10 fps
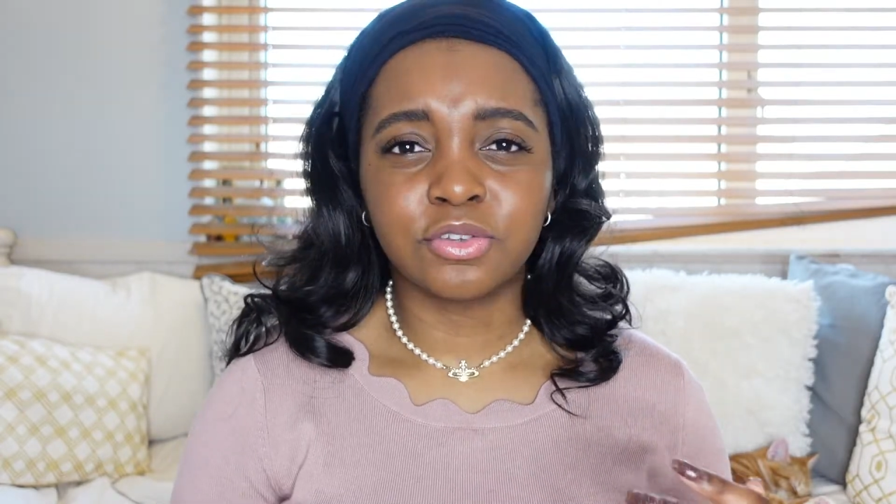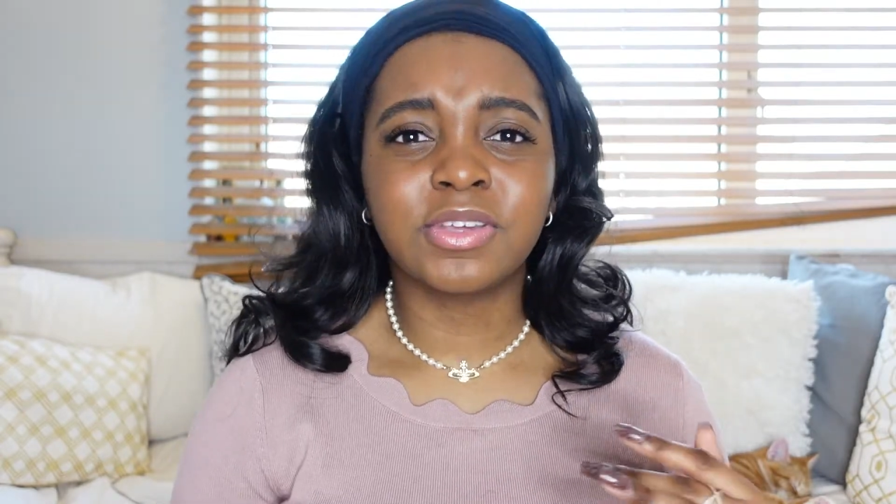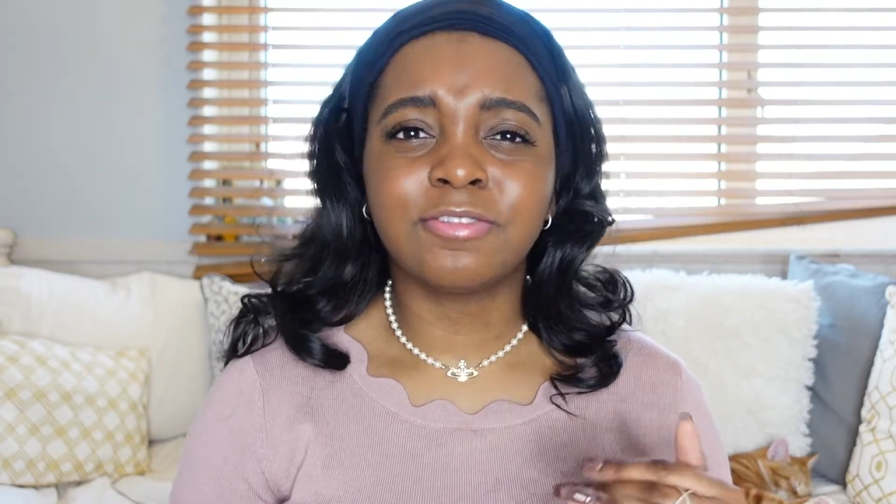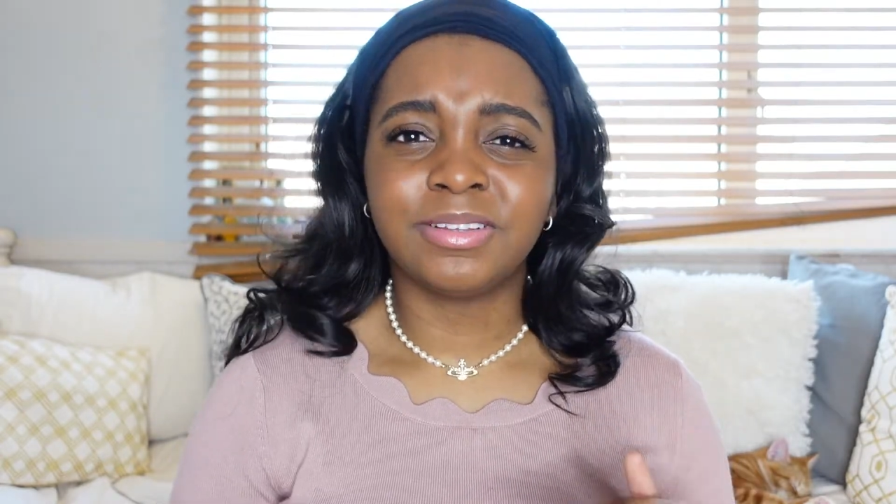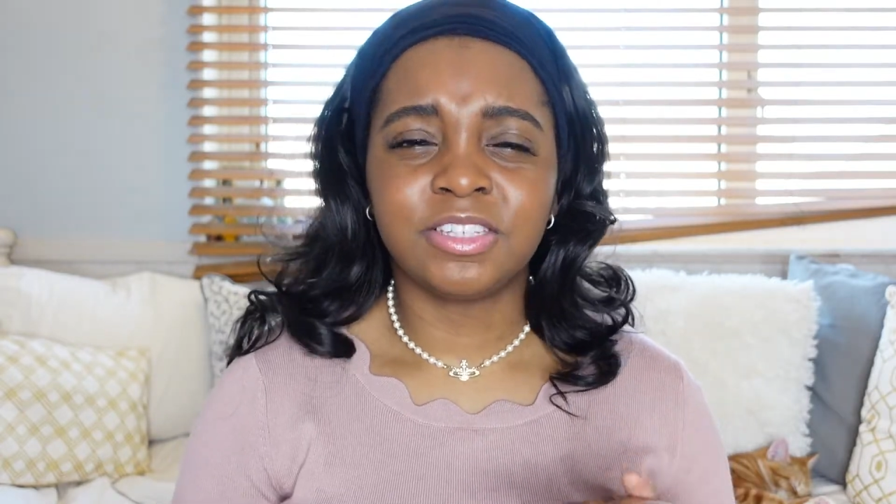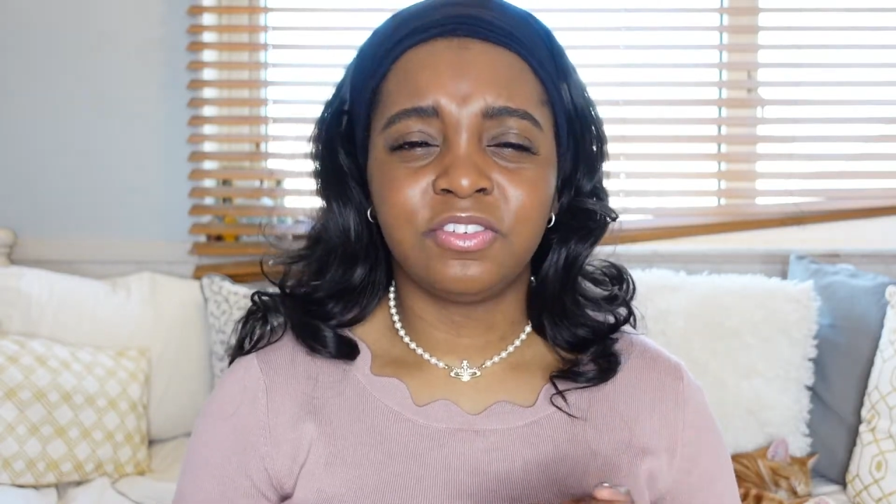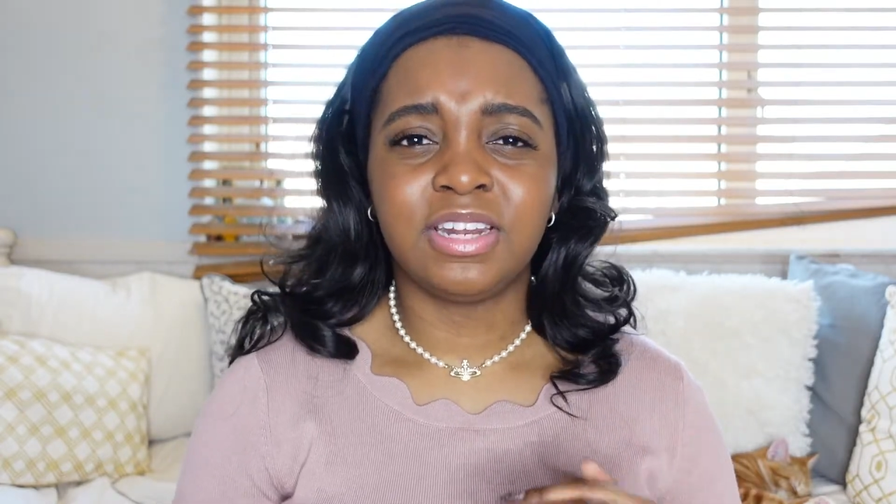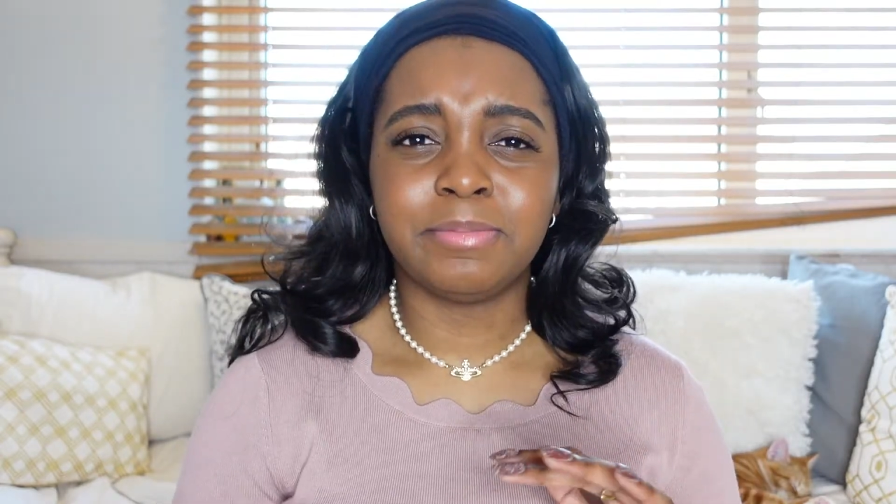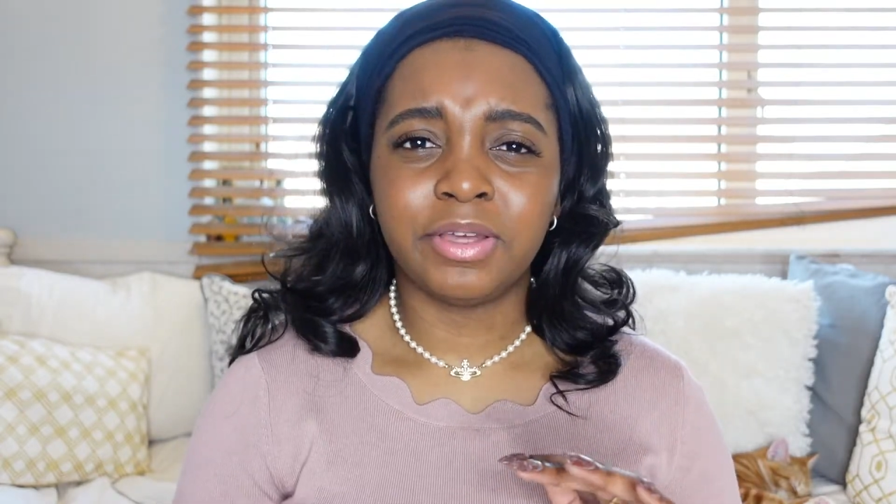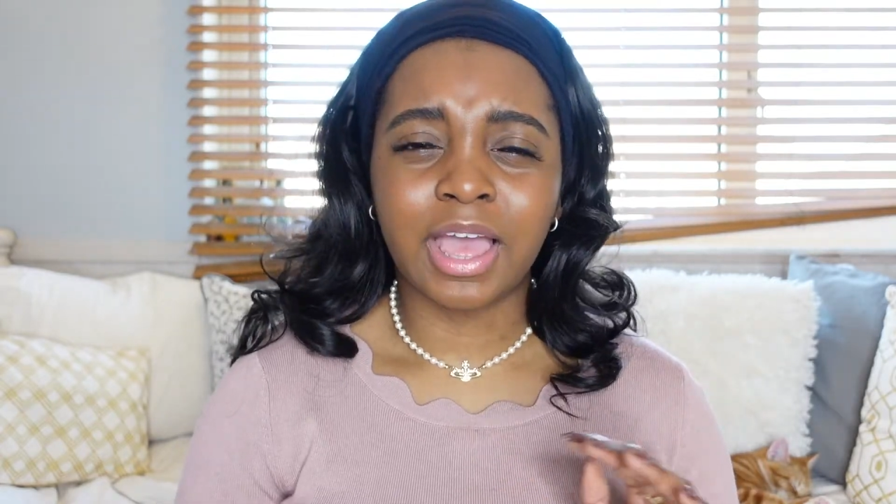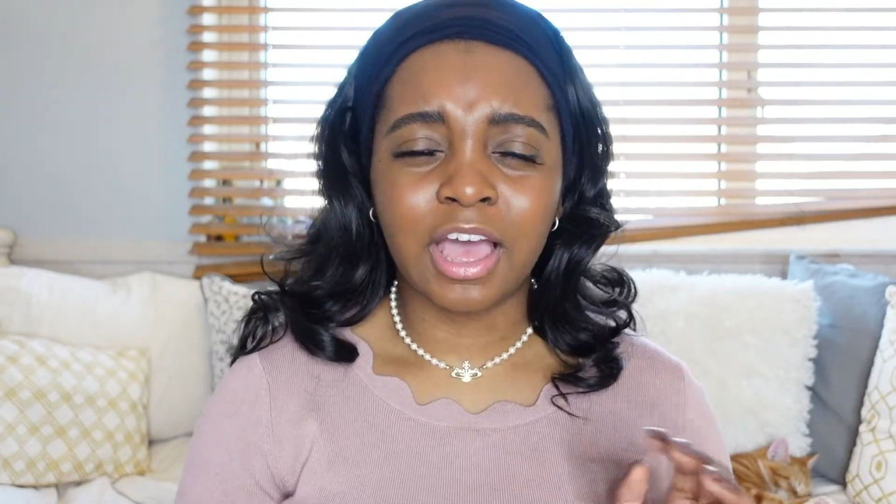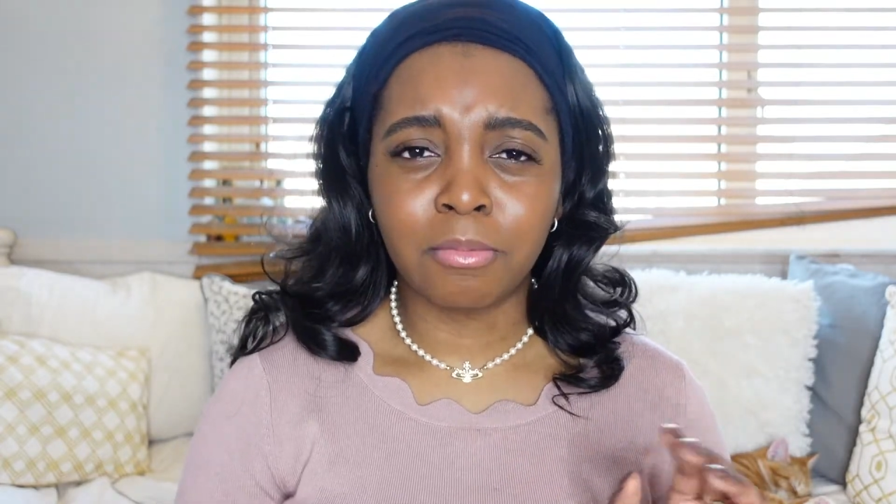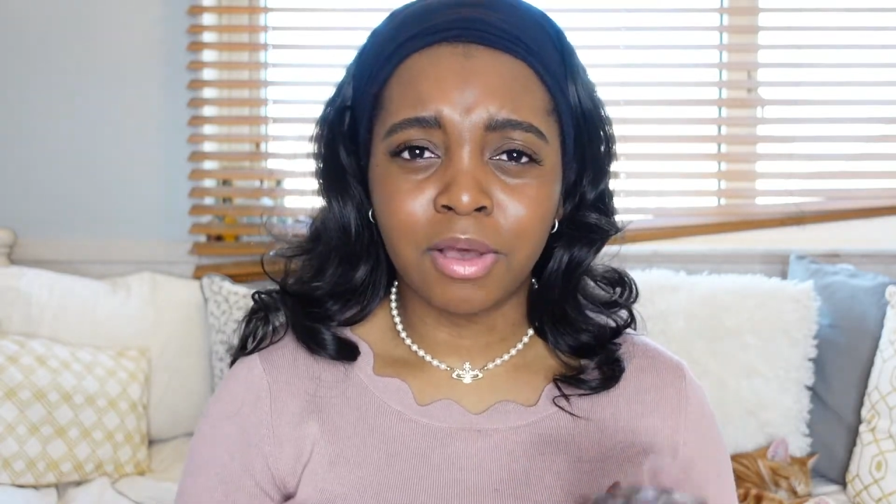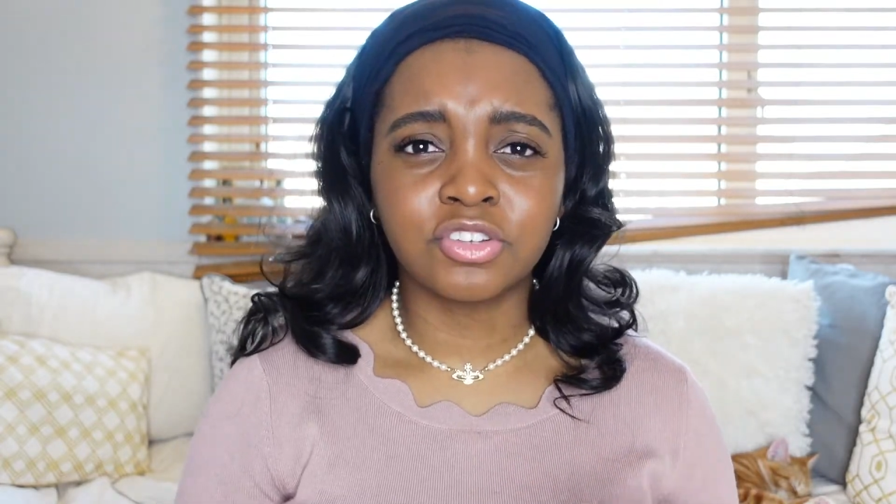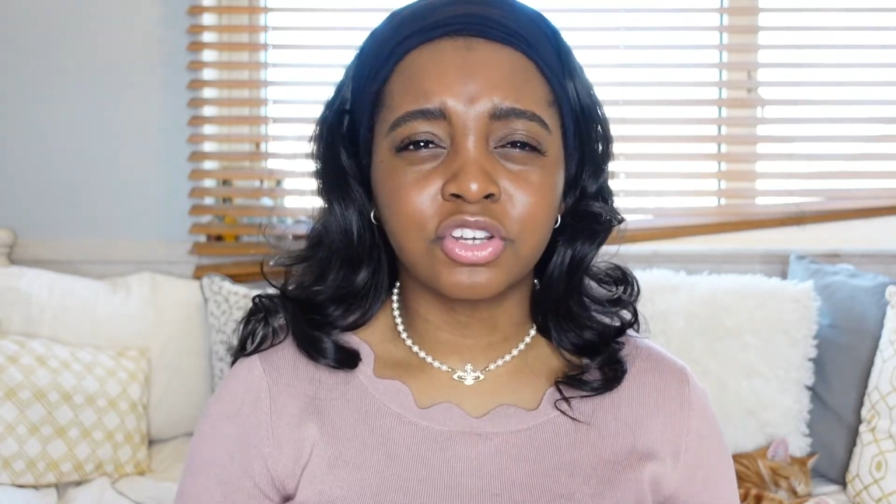of give myself a limit on how
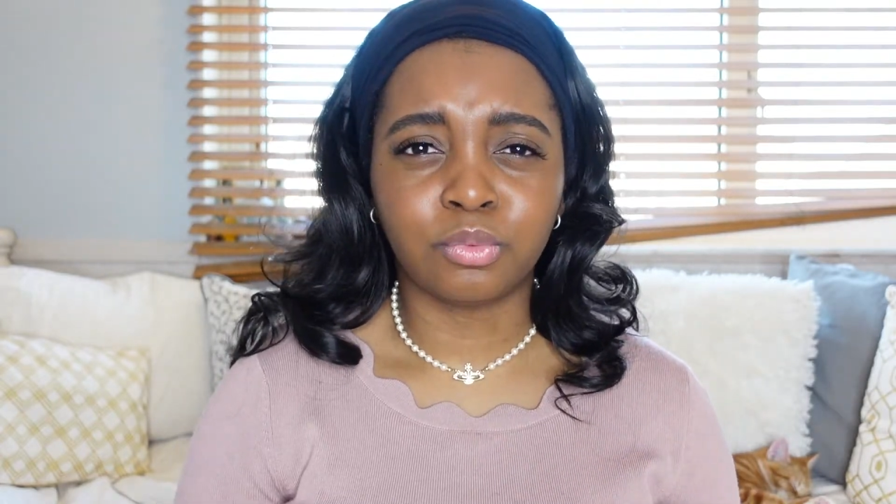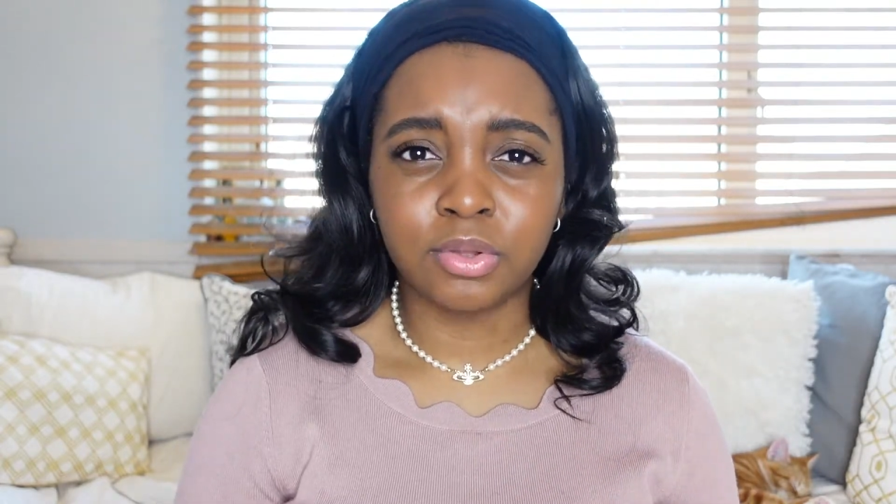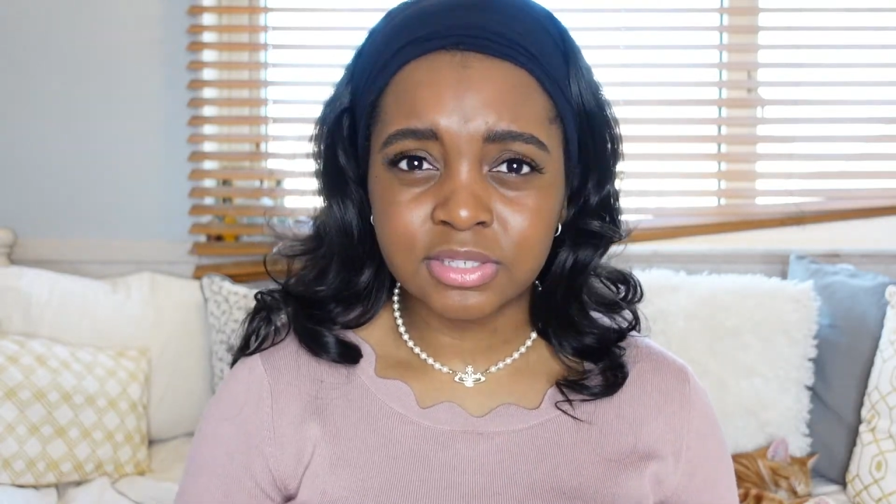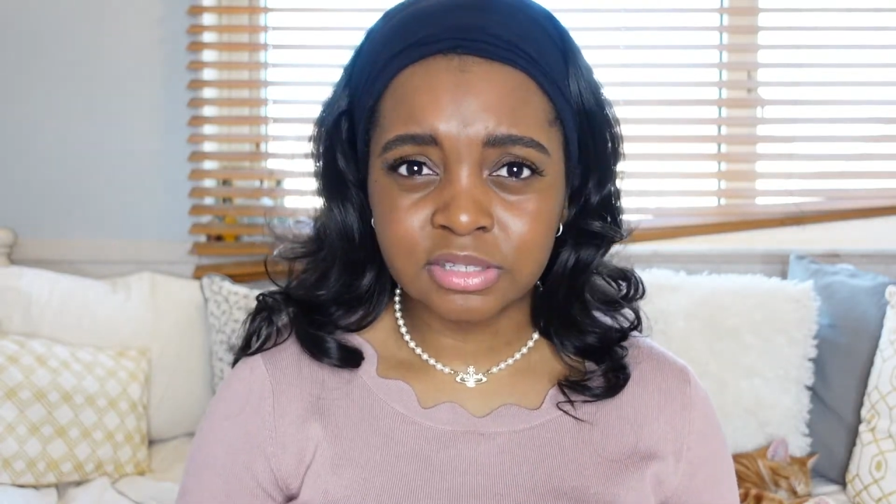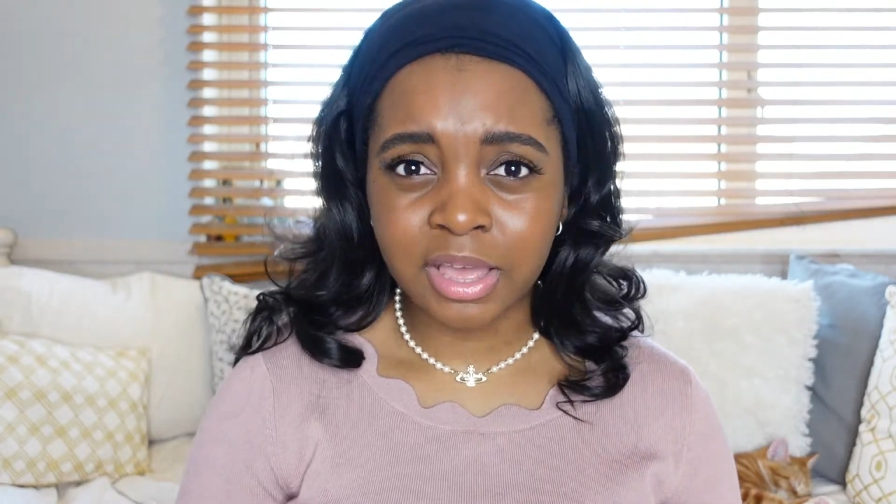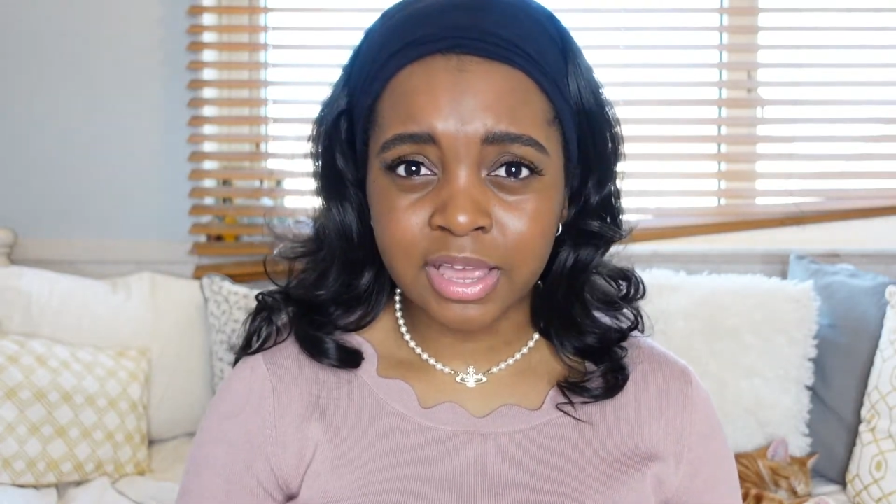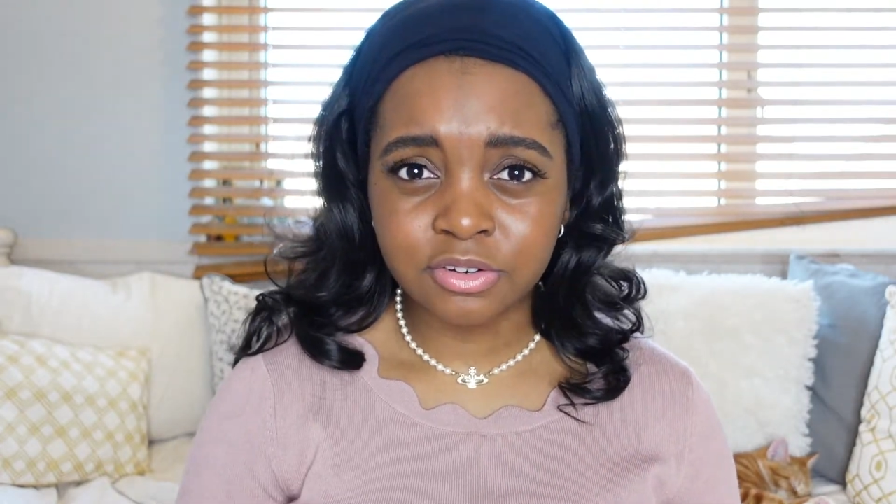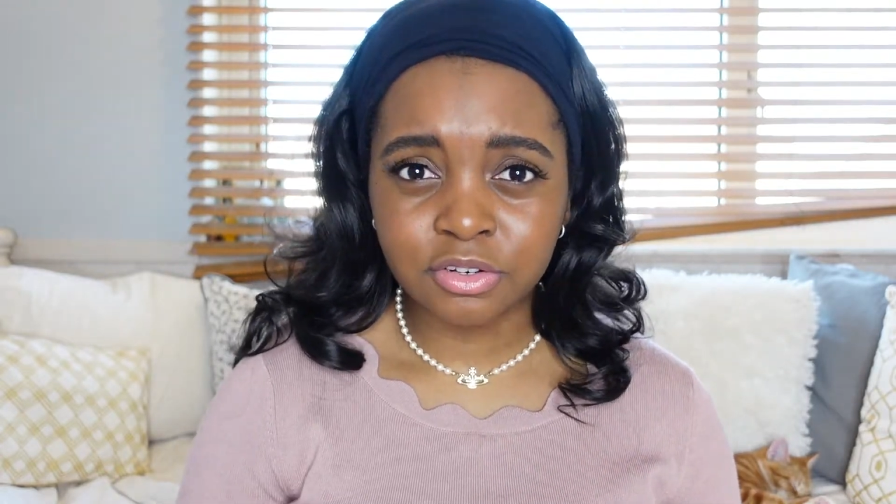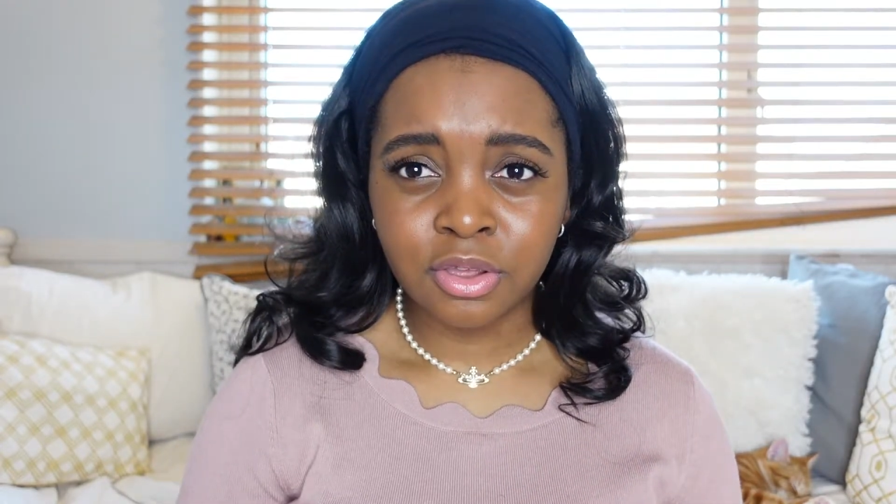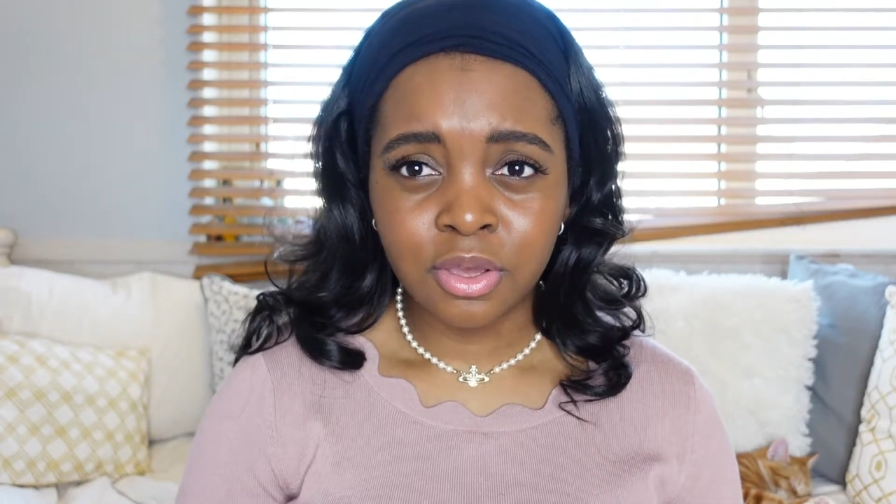much I would spend